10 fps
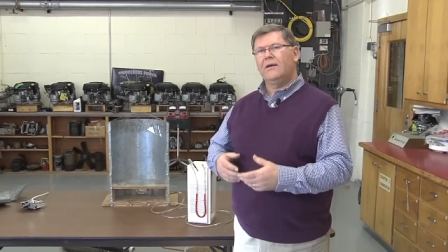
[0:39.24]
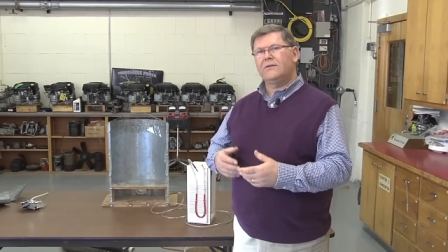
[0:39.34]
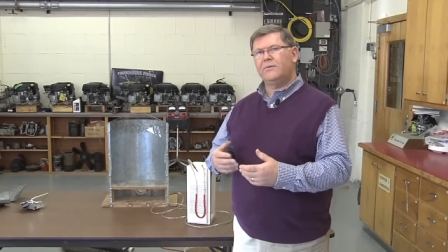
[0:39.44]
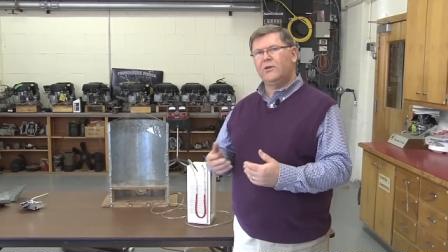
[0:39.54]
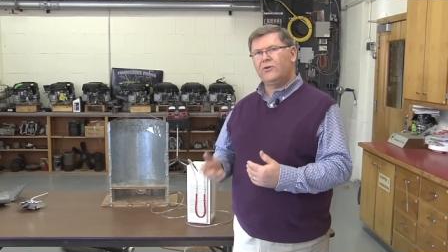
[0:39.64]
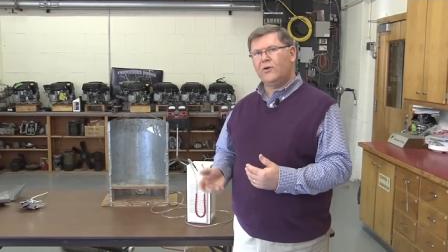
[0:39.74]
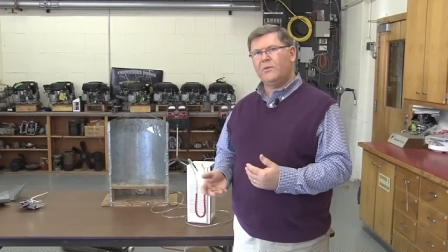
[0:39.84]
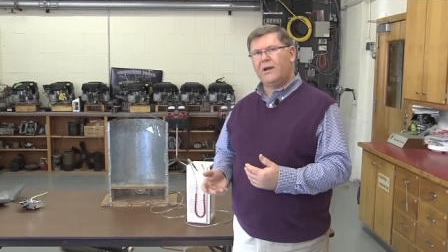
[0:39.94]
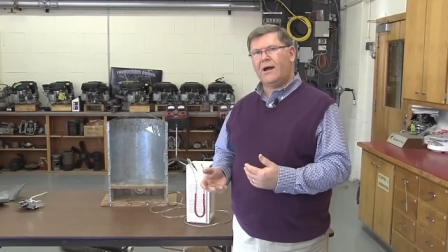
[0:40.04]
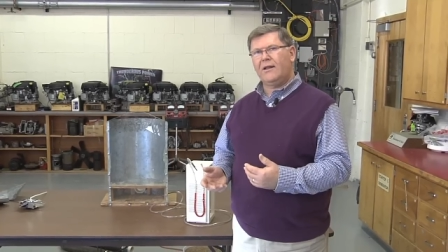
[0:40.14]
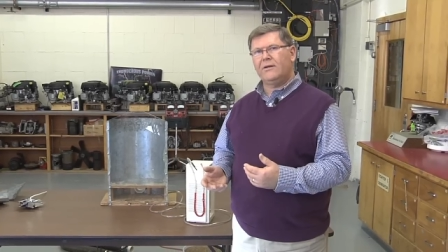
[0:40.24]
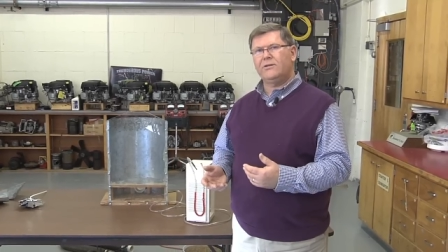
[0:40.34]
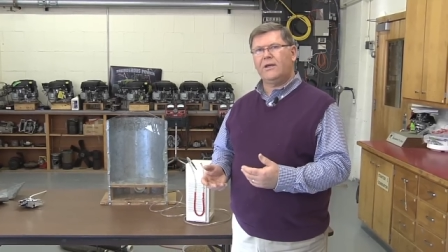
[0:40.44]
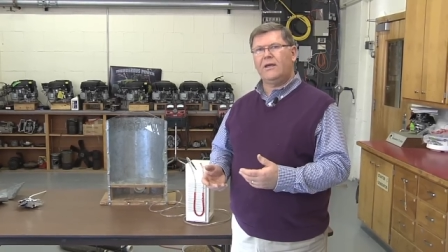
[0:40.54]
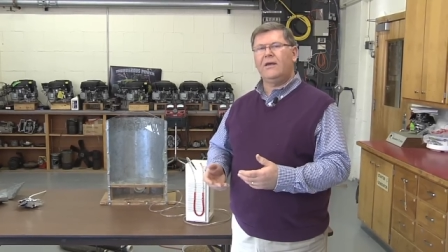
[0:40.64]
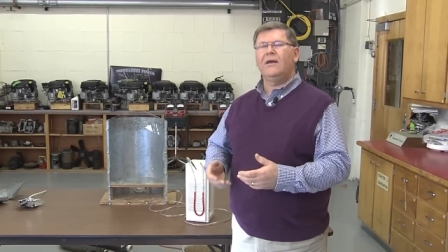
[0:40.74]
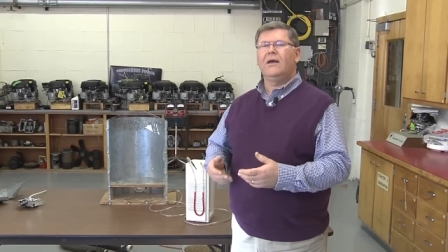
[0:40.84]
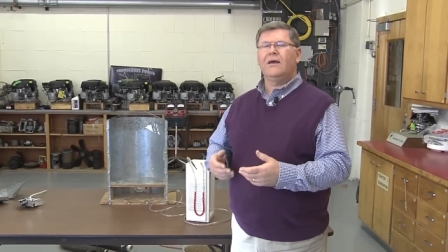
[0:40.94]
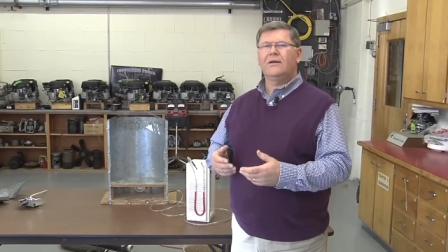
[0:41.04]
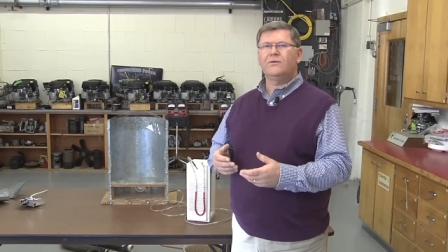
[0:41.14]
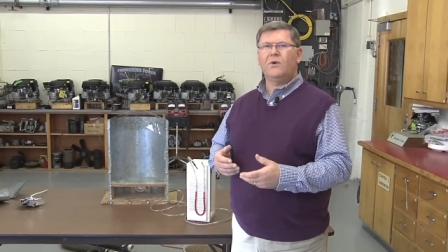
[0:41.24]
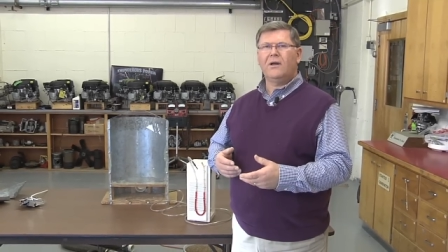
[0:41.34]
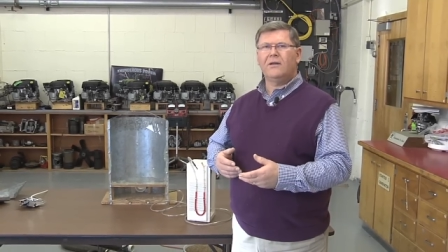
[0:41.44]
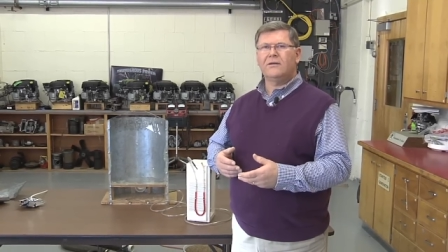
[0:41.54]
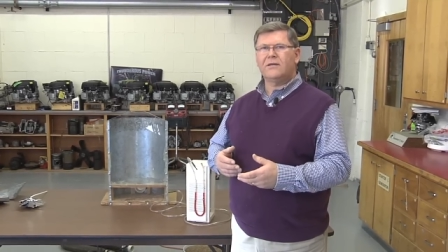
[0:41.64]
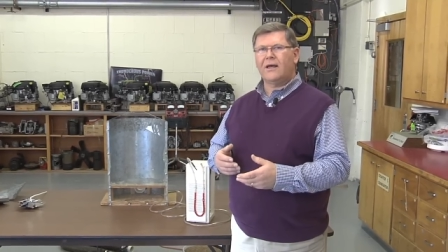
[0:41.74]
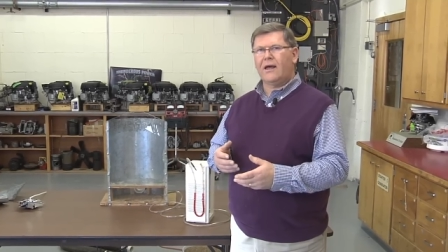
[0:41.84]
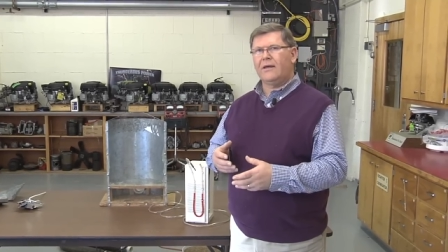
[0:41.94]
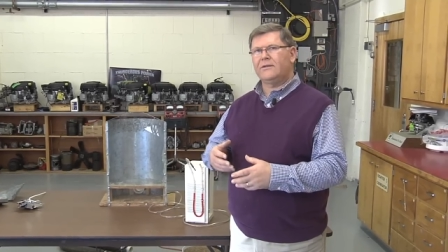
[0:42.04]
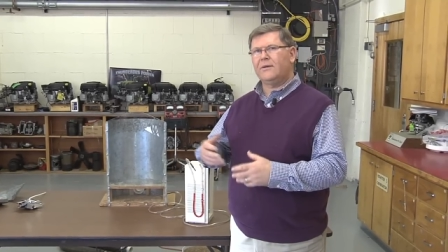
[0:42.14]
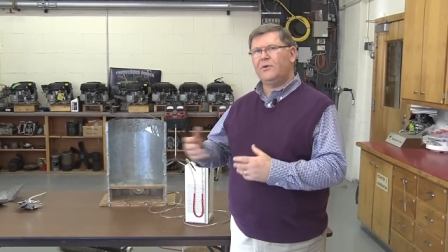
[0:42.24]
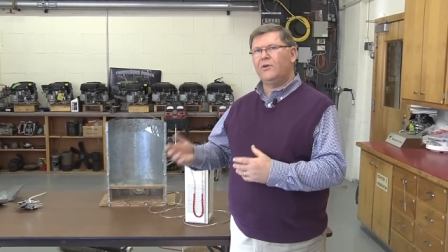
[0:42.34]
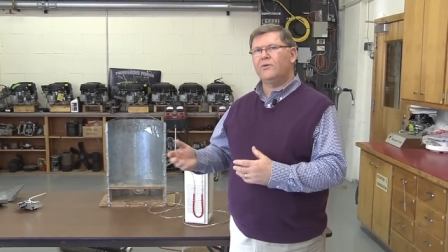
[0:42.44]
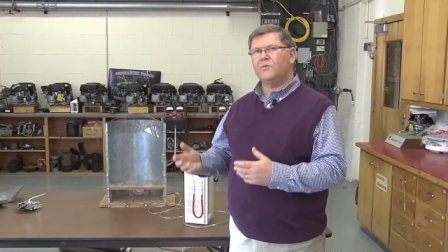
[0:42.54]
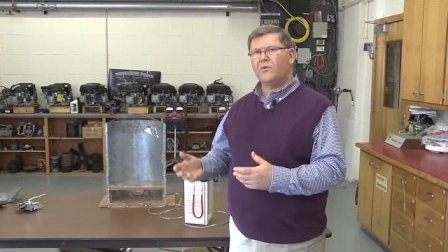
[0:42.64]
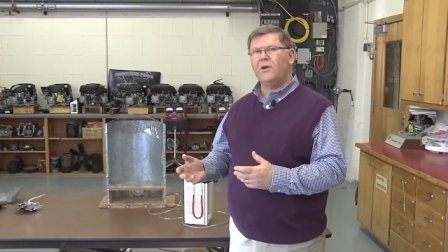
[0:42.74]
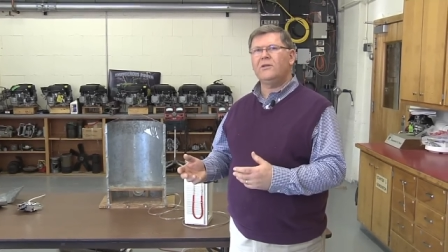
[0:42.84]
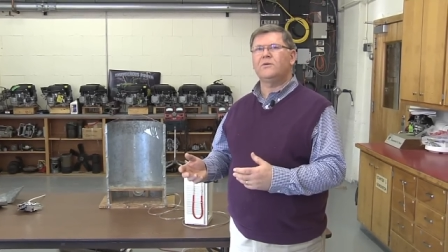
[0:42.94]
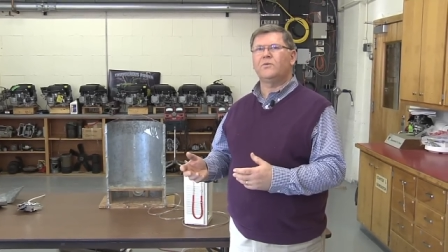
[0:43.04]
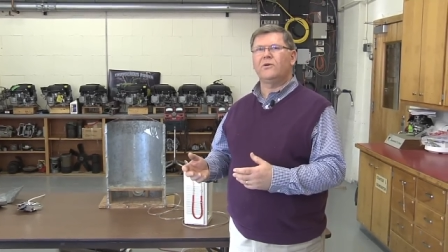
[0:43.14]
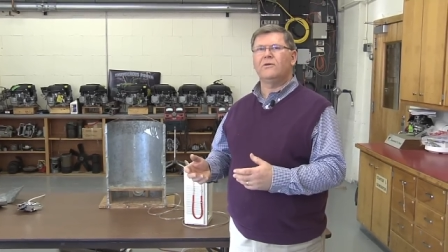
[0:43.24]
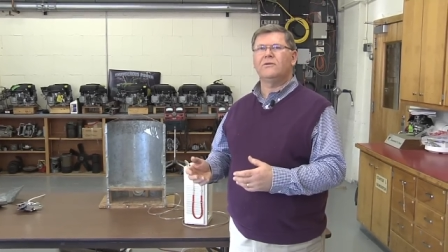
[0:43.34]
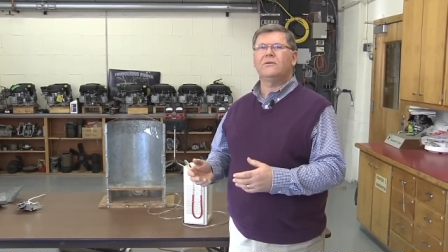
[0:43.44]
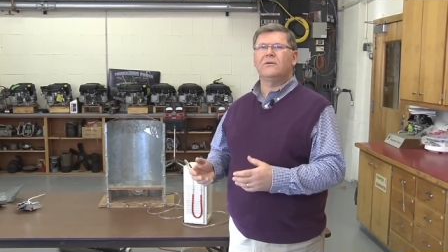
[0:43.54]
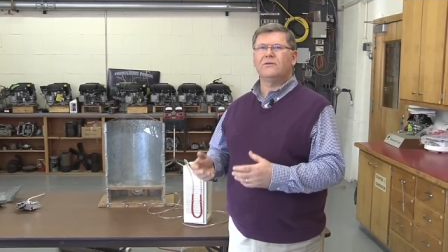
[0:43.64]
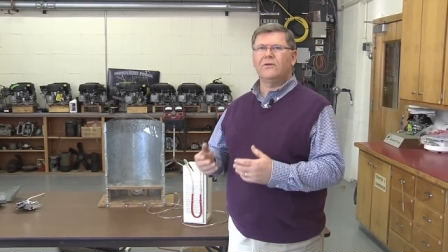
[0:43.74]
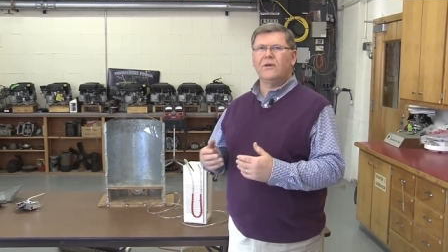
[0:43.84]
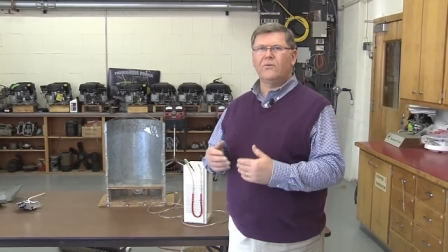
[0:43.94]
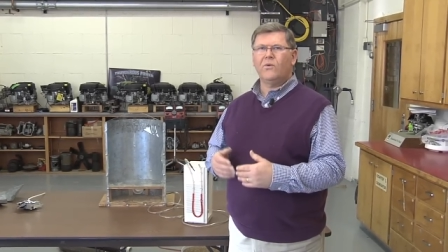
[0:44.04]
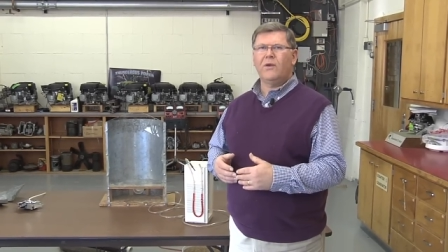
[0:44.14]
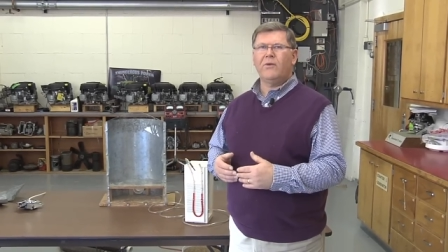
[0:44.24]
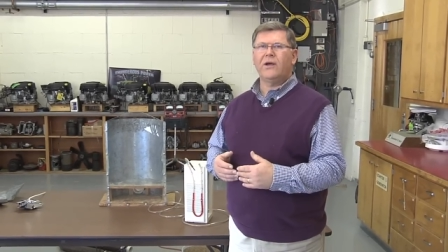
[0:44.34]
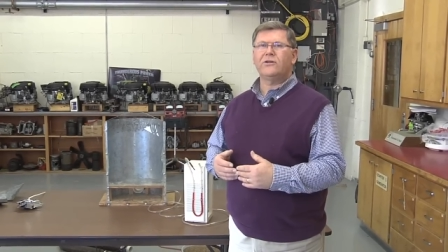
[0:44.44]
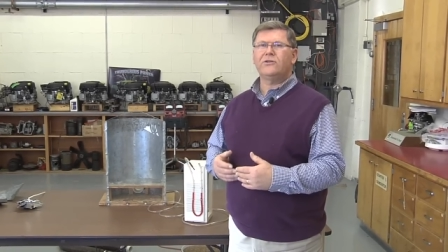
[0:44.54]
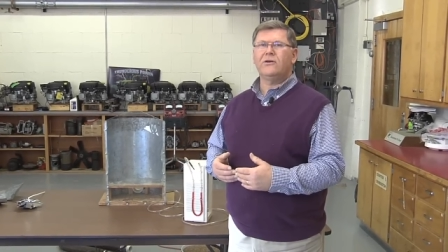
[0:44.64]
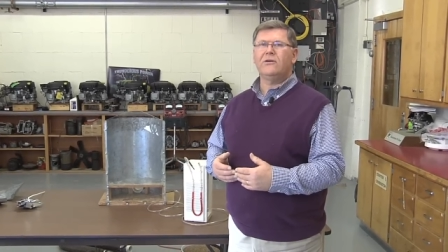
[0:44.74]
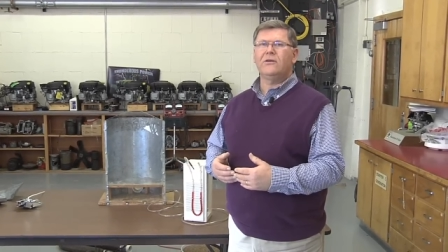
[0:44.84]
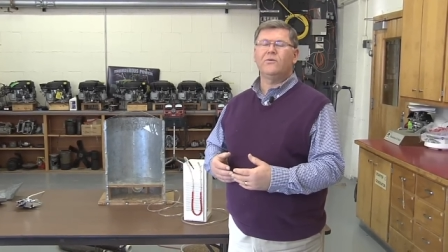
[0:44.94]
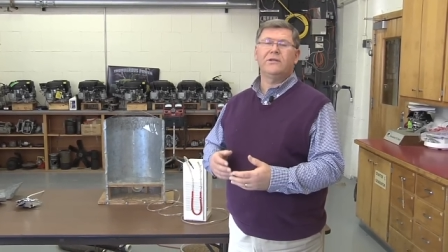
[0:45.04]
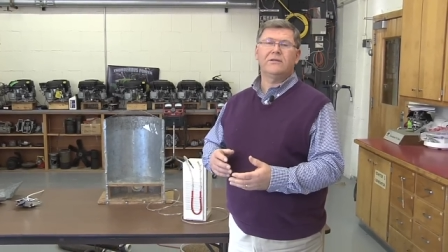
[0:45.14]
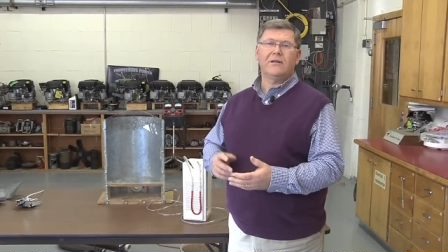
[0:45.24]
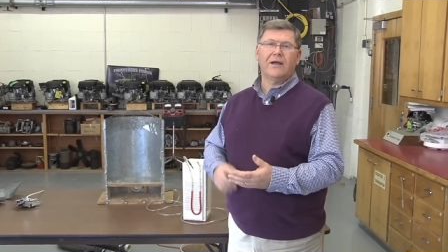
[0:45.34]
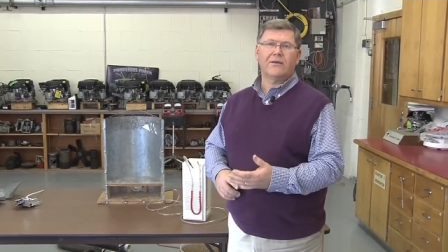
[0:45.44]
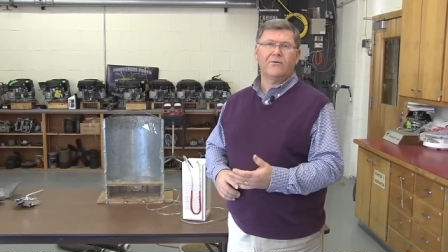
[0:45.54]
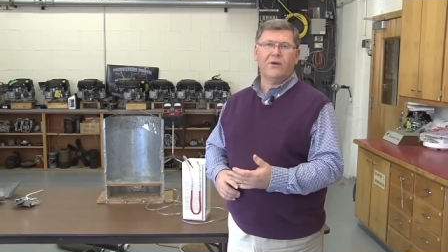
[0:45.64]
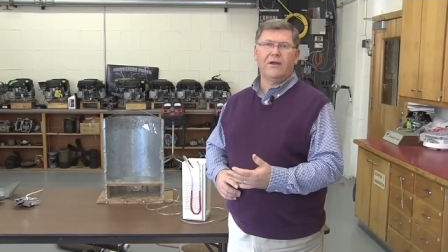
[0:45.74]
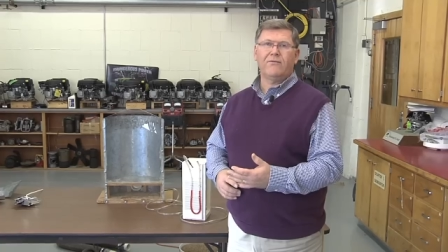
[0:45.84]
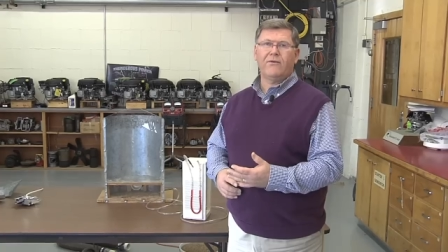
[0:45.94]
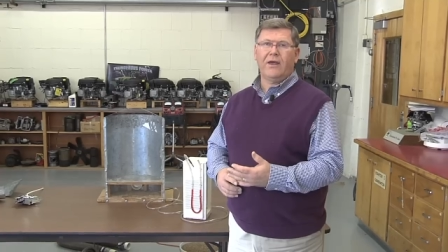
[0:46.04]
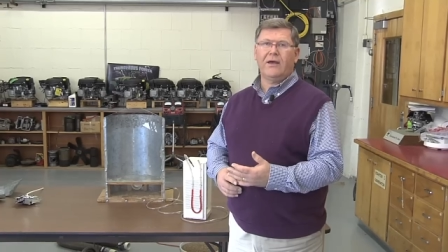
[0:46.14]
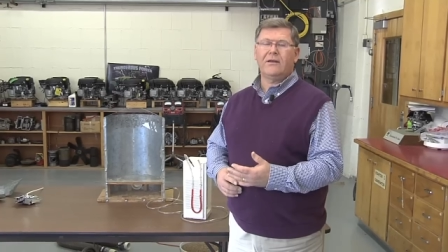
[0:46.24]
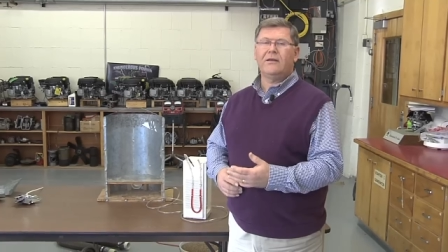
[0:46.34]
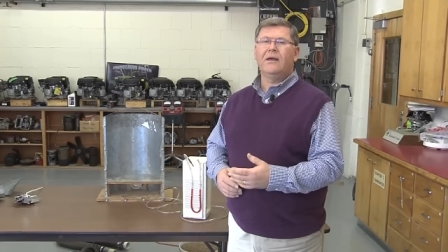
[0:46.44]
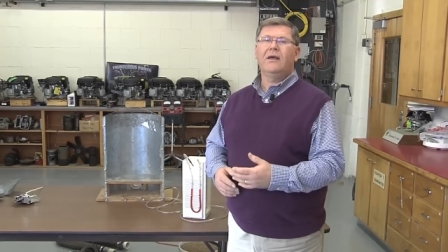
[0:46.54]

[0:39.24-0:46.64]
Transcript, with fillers: some of the terminology as well as uh, some of those principles so that we make sure that we select the right fan